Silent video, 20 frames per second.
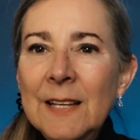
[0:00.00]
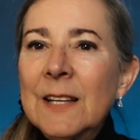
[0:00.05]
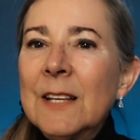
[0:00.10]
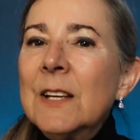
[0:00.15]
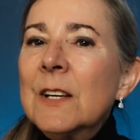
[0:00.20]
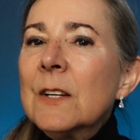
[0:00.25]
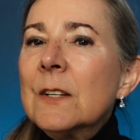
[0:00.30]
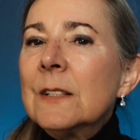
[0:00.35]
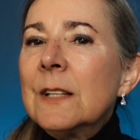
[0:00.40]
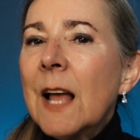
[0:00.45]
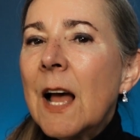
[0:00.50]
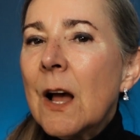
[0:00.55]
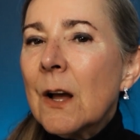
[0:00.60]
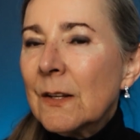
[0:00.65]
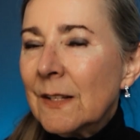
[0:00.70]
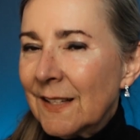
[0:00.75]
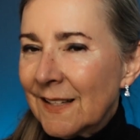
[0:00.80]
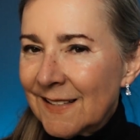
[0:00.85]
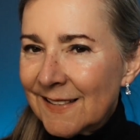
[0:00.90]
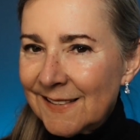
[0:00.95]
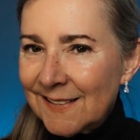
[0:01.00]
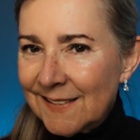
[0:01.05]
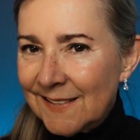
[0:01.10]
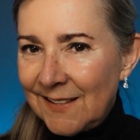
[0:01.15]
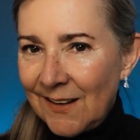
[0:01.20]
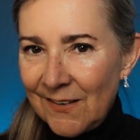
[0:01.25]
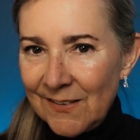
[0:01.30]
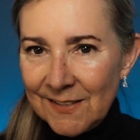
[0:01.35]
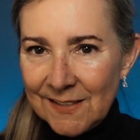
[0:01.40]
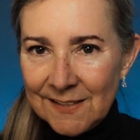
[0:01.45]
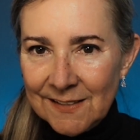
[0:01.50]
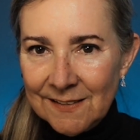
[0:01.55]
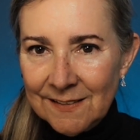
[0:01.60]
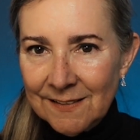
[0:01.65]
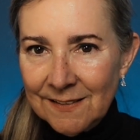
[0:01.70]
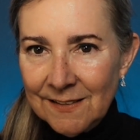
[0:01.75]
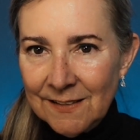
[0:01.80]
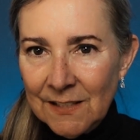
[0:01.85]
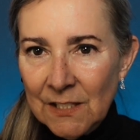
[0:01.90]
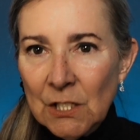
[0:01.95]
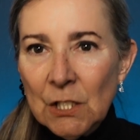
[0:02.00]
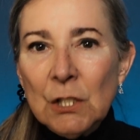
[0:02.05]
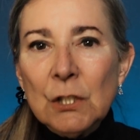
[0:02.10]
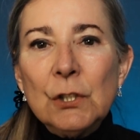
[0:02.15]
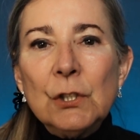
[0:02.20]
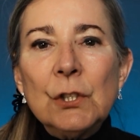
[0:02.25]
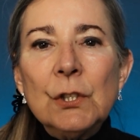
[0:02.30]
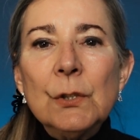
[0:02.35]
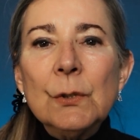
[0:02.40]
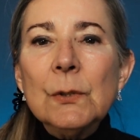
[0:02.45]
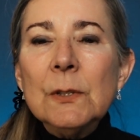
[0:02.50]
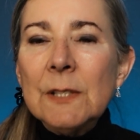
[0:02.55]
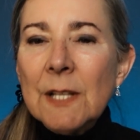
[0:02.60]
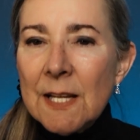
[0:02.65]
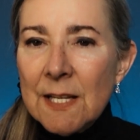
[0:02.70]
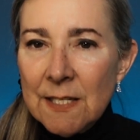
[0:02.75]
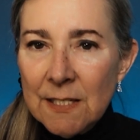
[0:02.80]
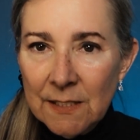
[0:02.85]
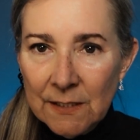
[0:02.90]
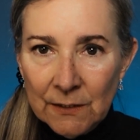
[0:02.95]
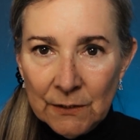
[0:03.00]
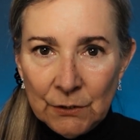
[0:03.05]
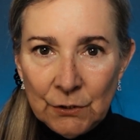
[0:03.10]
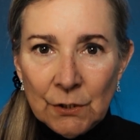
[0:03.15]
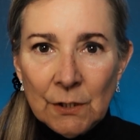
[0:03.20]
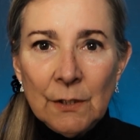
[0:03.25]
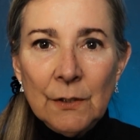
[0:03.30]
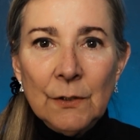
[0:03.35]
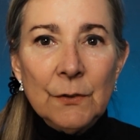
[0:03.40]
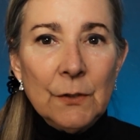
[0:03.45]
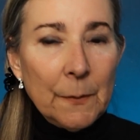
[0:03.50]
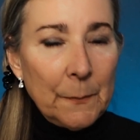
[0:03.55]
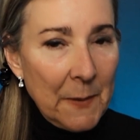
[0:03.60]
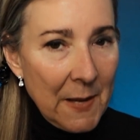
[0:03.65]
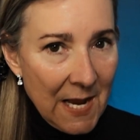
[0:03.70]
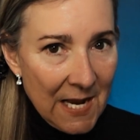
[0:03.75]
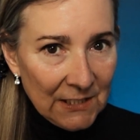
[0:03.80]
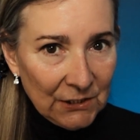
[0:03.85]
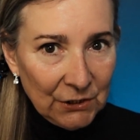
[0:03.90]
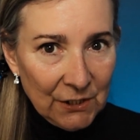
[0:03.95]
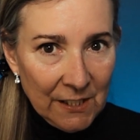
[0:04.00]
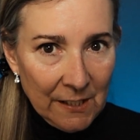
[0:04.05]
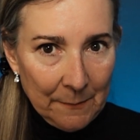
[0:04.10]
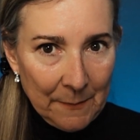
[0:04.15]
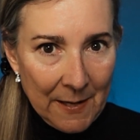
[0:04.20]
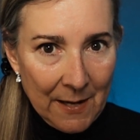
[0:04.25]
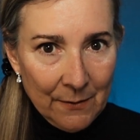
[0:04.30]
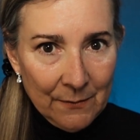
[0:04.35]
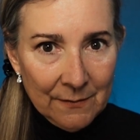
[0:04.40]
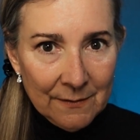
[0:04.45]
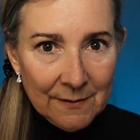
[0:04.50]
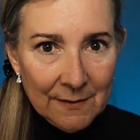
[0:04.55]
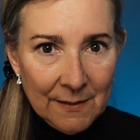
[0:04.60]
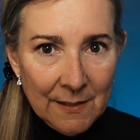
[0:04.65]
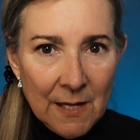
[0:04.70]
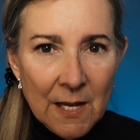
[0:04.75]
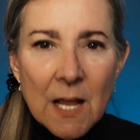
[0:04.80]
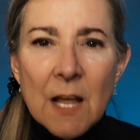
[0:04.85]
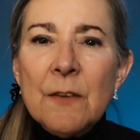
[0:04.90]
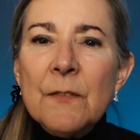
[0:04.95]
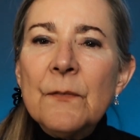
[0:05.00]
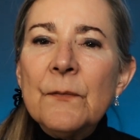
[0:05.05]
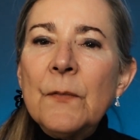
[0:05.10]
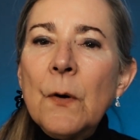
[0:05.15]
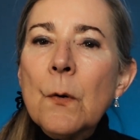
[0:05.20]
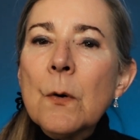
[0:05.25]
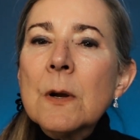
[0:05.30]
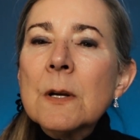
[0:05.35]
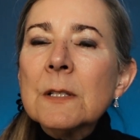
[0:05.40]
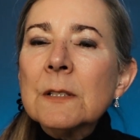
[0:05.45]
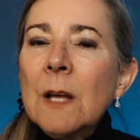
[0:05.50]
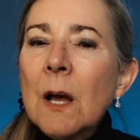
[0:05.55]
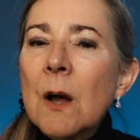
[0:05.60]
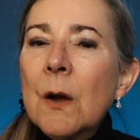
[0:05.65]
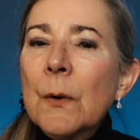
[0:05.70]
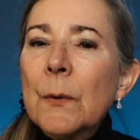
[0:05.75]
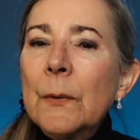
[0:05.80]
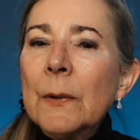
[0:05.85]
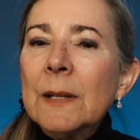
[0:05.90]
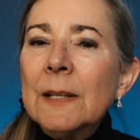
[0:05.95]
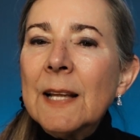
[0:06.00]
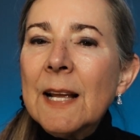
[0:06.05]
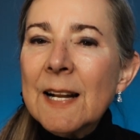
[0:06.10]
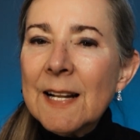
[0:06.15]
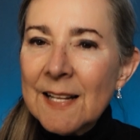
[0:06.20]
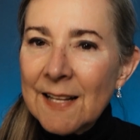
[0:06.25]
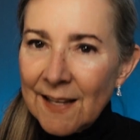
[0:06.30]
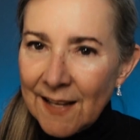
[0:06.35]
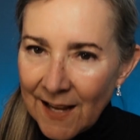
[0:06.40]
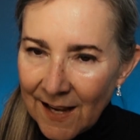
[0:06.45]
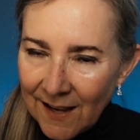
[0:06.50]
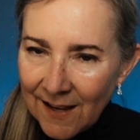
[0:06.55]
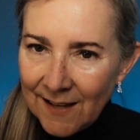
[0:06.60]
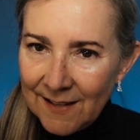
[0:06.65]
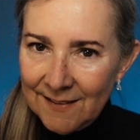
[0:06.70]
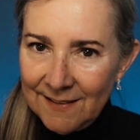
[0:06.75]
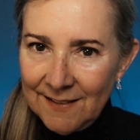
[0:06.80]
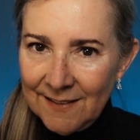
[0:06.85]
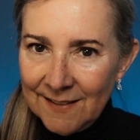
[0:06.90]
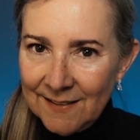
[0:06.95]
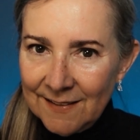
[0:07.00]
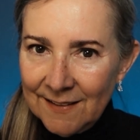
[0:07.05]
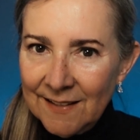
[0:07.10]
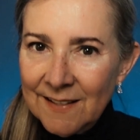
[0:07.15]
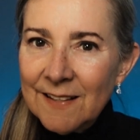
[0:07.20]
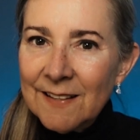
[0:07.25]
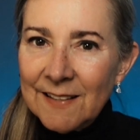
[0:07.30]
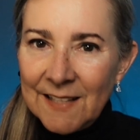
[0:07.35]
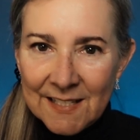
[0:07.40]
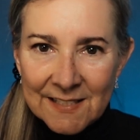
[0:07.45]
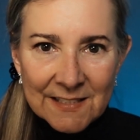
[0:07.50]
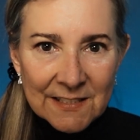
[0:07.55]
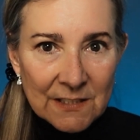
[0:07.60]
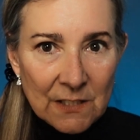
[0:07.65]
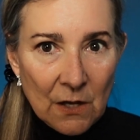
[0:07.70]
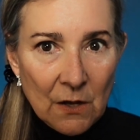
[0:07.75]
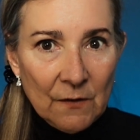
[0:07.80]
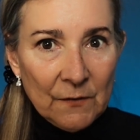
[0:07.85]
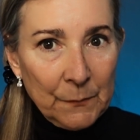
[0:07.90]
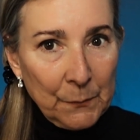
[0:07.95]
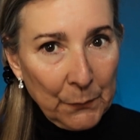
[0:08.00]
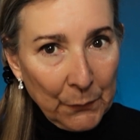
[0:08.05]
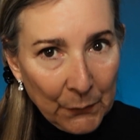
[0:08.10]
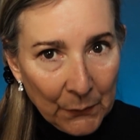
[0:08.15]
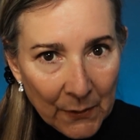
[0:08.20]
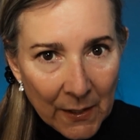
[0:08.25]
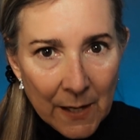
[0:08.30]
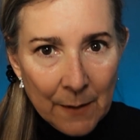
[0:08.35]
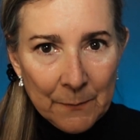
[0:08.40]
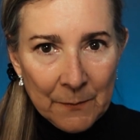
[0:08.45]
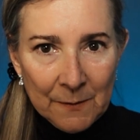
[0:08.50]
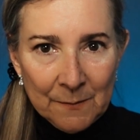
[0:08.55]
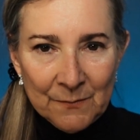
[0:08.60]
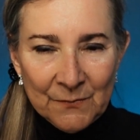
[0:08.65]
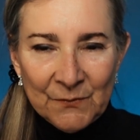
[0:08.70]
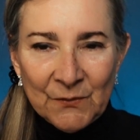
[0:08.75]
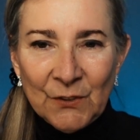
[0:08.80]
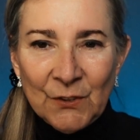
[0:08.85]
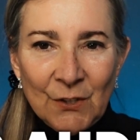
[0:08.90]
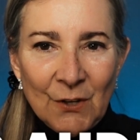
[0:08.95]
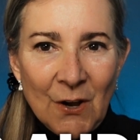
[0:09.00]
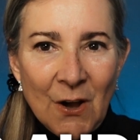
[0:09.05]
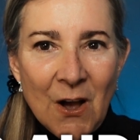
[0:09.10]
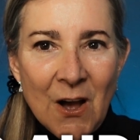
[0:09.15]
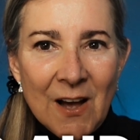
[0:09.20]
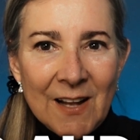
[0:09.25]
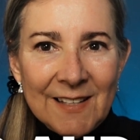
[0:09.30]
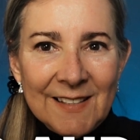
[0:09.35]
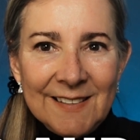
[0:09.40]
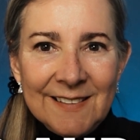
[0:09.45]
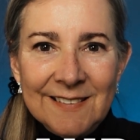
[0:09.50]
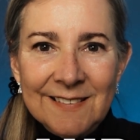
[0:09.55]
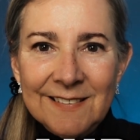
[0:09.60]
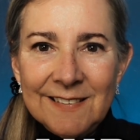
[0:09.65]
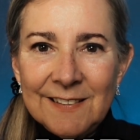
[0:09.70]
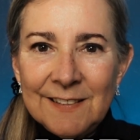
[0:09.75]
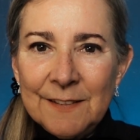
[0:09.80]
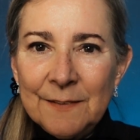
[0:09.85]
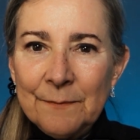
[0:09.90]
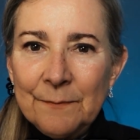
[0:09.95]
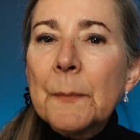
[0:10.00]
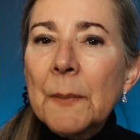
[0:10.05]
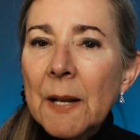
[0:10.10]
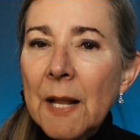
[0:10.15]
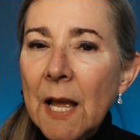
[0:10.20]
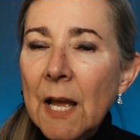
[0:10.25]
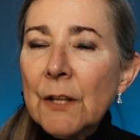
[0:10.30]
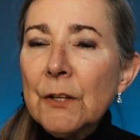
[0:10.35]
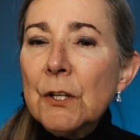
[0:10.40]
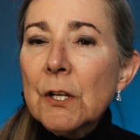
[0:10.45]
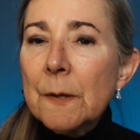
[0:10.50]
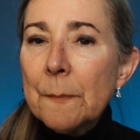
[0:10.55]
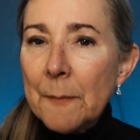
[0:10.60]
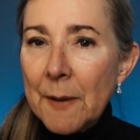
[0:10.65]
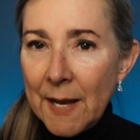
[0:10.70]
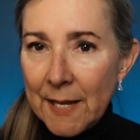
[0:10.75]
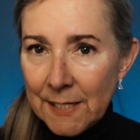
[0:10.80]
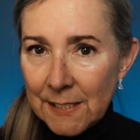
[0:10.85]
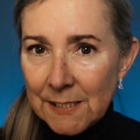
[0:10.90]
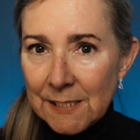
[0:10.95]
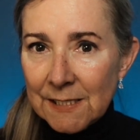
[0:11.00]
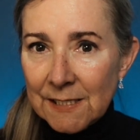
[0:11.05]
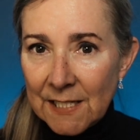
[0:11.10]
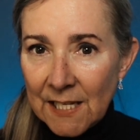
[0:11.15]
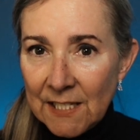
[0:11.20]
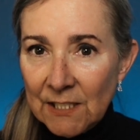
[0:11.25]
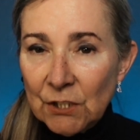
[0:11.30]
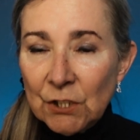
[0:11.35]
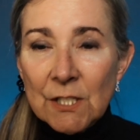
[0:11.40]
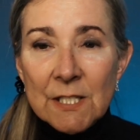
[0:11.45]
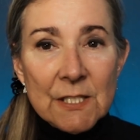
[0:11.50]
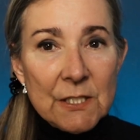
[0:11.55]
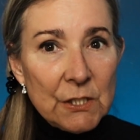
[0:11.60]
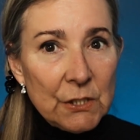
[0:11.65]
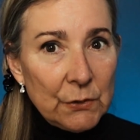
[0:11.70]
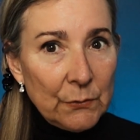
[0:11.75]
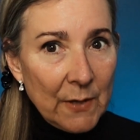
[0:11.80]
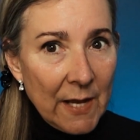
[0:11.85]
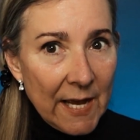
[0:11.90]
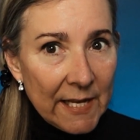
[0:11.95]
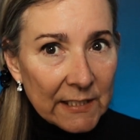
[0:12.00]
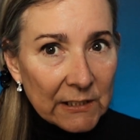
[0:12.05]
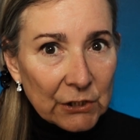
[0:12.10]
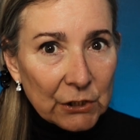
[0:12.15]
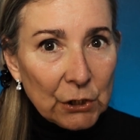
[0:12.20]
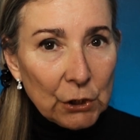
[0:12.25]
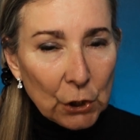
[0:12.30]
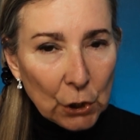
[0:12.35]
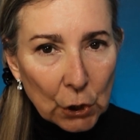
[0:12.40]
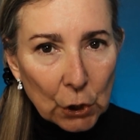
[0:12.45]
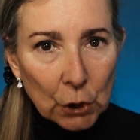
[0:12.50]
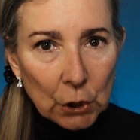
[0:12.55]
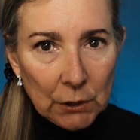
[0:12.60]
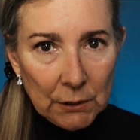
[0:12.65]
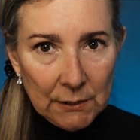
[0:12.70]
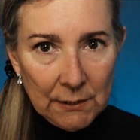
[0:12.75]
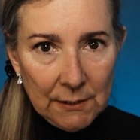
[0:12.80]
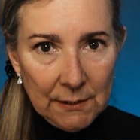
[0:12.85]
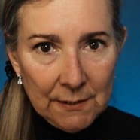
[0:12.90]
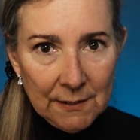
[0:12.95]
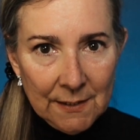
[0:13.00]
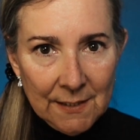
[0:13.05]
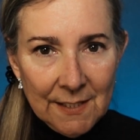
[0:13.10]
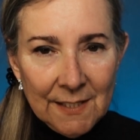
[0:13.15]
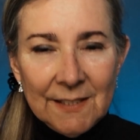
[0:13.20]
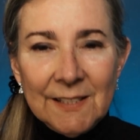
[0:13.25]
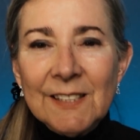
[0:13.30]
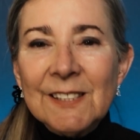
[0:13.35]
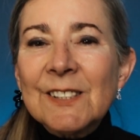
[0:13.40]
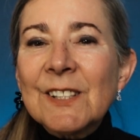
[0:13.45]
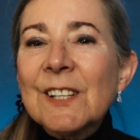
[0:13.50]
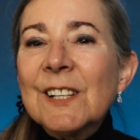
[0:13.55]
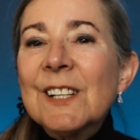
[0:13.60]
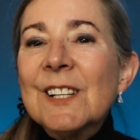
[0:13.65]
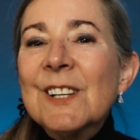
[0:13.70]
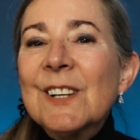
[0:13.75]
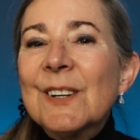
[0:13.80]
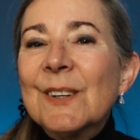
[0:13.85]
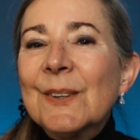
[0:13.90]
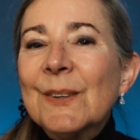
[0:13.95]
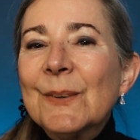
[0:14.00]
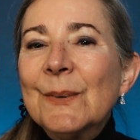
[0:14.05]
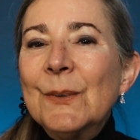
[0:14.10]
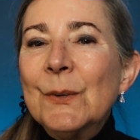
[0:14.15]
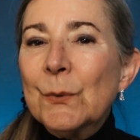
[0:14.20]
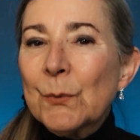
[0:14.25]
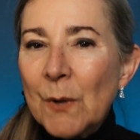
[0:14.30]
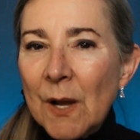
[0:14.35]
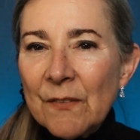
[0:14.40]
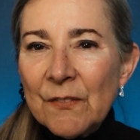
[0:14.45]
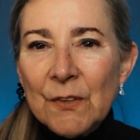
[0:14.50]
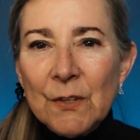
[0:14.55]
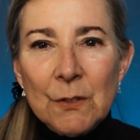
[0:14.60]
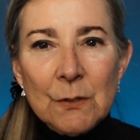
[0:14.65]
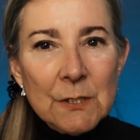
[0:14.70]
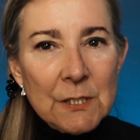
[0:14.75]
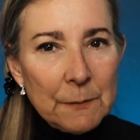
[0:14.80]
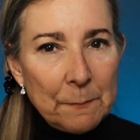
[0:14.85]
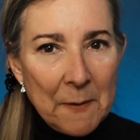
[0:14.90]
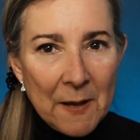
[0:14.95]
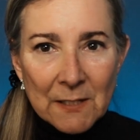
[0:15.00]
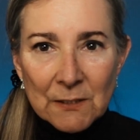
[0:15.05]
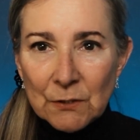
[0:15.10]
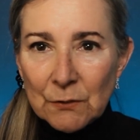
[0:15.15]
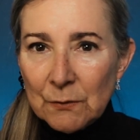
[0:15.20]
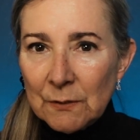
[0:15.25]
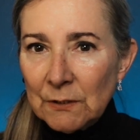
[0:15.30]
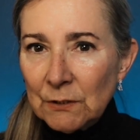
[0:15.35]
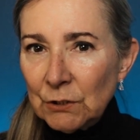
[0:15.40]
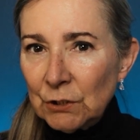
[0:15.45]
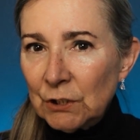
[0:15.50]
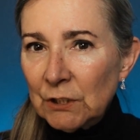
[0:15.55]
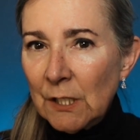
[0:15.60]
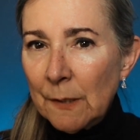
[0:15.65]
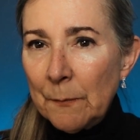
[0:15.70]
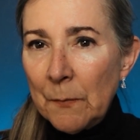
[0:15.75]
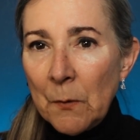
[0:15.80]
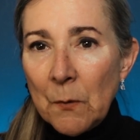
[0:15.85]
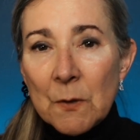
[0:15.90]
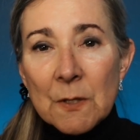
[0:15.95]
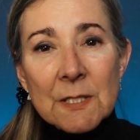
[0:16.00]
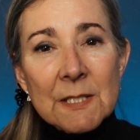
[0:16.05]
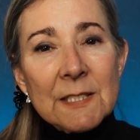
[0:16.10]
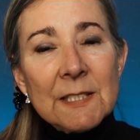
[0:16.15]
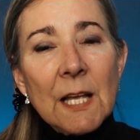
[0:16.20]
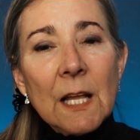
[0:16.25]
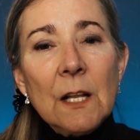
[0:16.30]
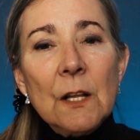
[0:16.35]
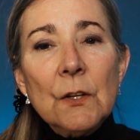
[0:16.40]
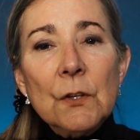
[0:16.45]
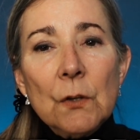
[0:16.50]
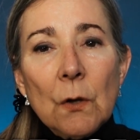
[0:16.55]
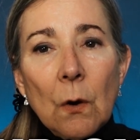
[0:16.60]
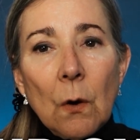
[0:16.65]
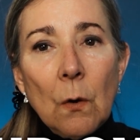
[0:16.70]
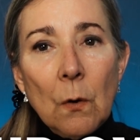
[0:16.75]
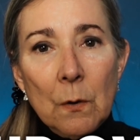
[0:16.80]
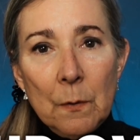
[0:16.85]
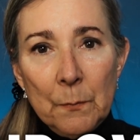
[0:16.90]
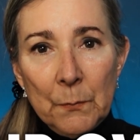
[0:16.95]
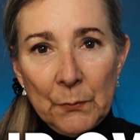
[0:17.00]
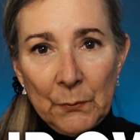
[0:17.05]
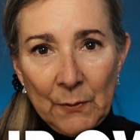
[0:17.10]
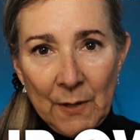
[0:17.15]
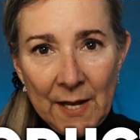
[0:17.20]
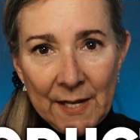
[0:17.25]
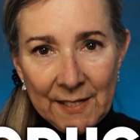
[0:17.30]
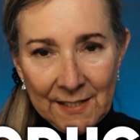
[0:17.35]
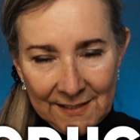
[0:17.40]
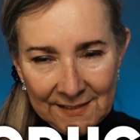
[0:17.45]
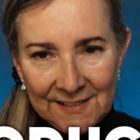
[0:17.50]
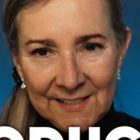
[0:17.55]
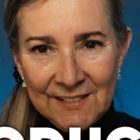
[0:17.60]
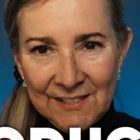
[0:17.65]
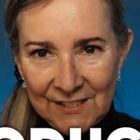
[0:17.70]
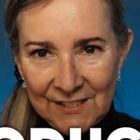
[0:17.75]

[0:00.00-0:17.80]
Here's how to get started. Choose a niche you're passionate about and focus on creating content that solves problems for your audience. Plan your monetization strategy early. This could include revenue sponsorship or selling your own products and